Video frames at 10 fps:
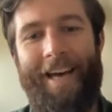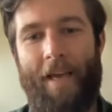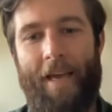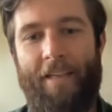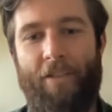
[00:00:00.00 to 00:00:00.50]

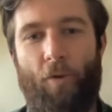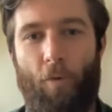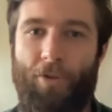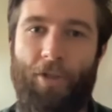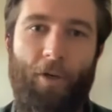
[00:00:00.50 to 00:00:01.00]
and
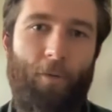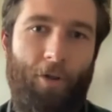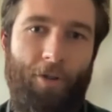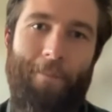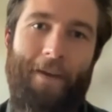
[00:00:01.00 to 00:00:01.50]
also
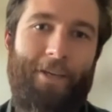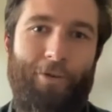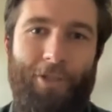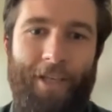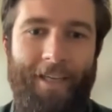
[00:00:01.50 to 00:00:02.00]
on the Make
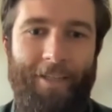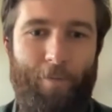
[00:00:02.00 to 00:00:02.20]
Your Change